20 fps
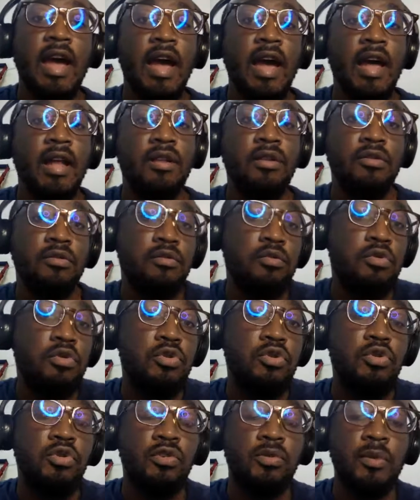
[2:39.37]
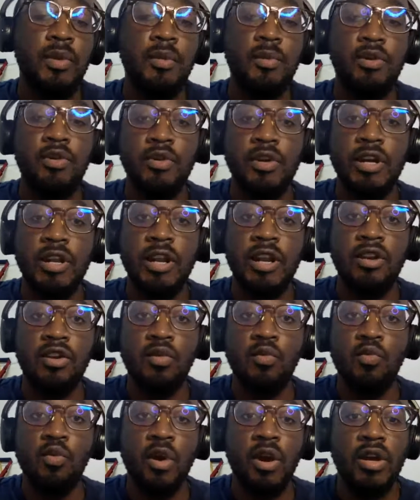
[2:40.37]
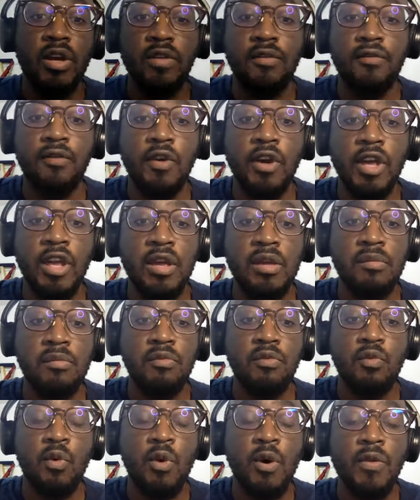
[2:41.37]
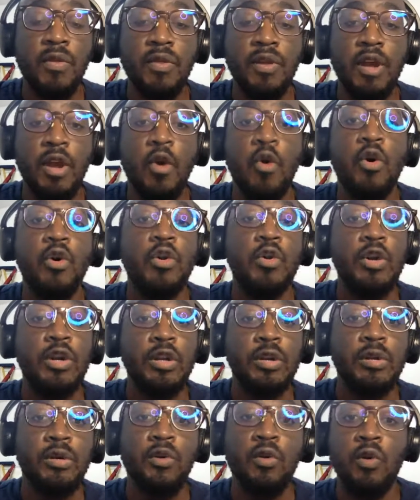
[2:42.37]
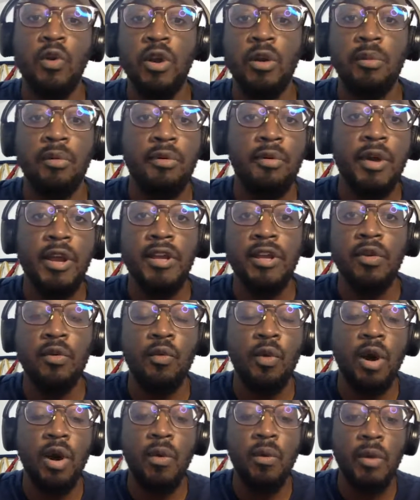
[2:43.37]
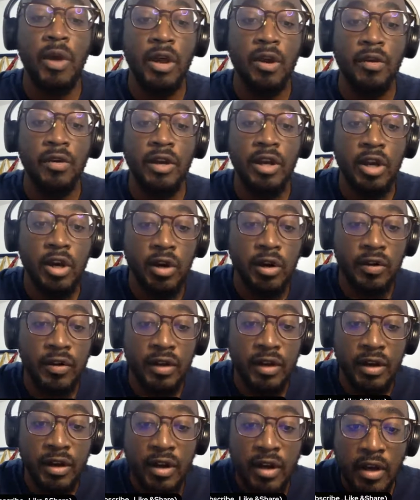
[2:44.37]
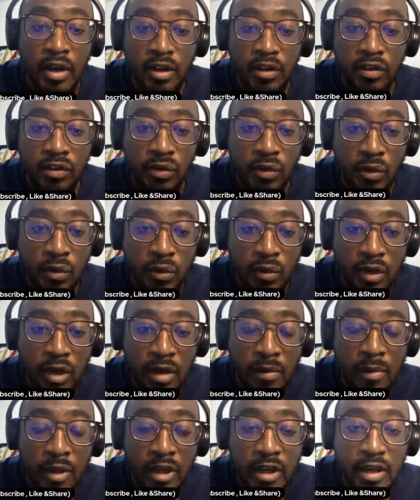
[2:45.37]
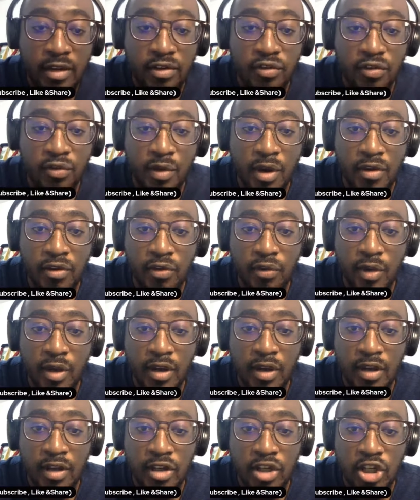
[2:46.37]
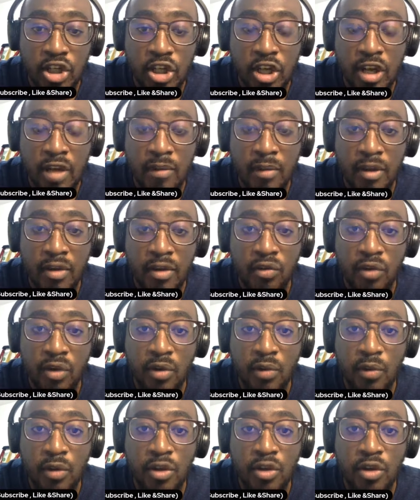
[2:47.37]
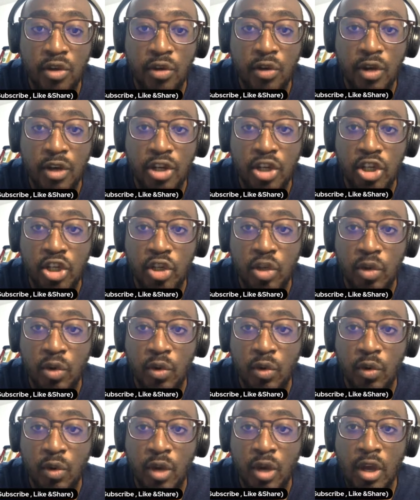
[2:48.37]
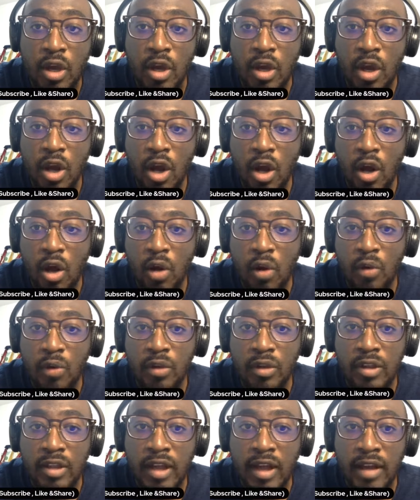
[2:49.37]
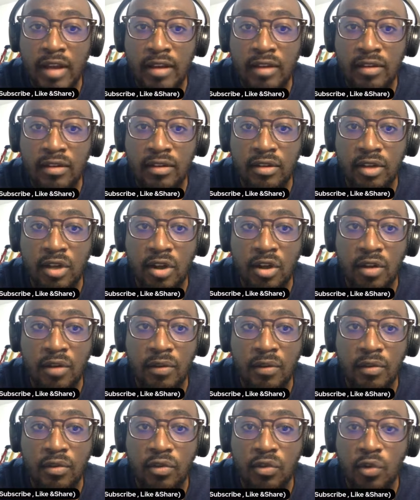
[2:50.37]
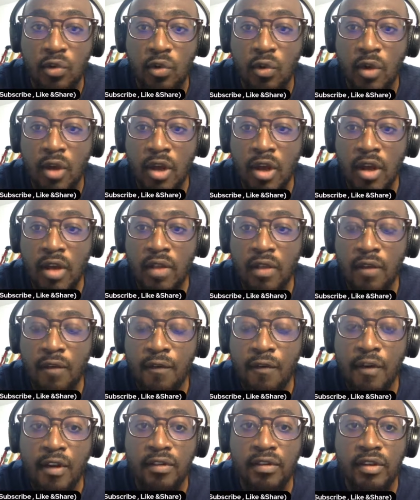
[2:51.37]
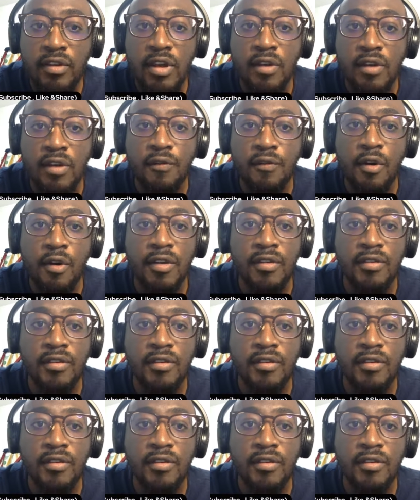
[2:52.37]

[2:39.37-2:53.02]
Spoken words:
and who knows, maybe you can end up working for him one day, or you can collaborate in one way or the other. So let me get straight to it and share my screen with you and show you how that is done. So the first thing, for